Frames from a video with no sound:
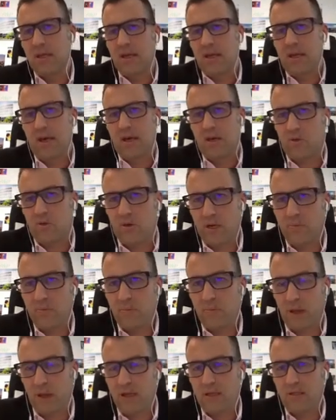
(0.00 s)
a great
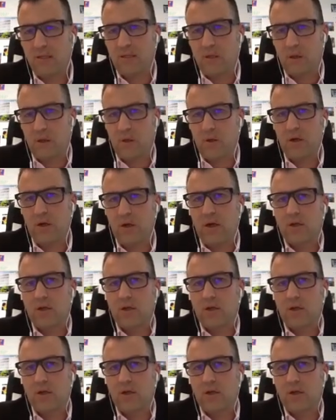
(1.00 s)
place to look to